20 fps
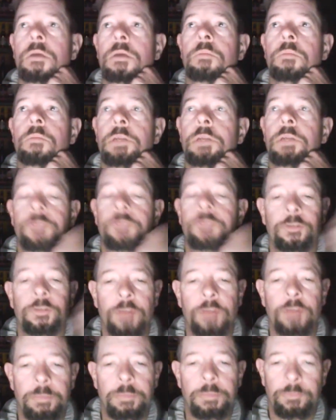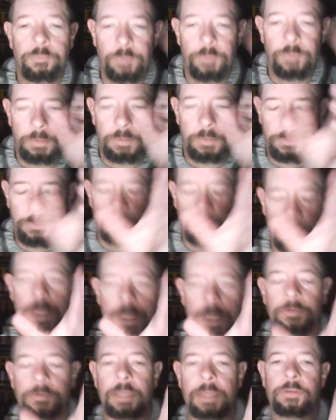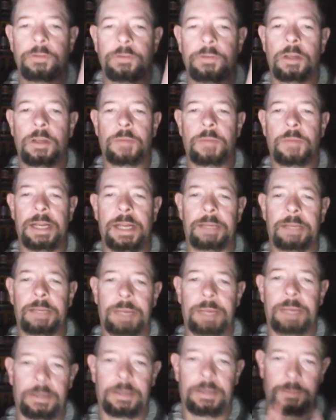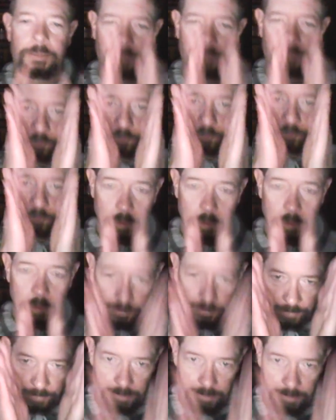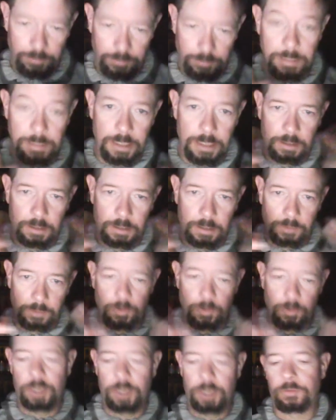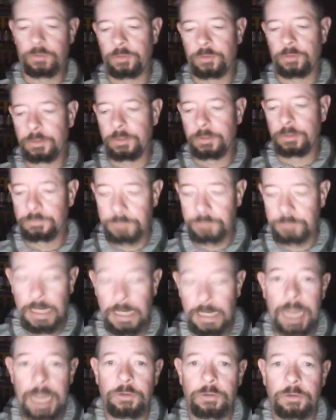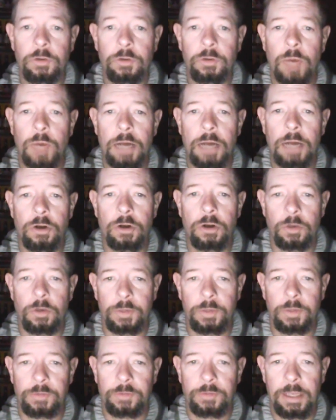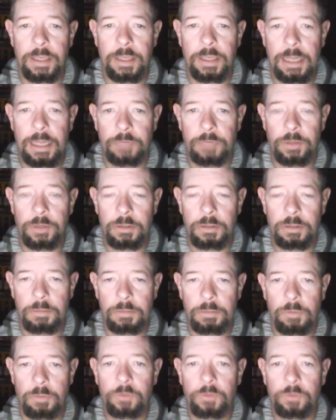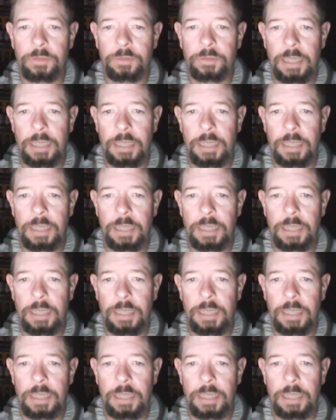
But if it's some, so that's that's all I'm ranting about. If it's focused, then to me, it's more interesting. Now I do the wild card Wednesday out of a, mostly, I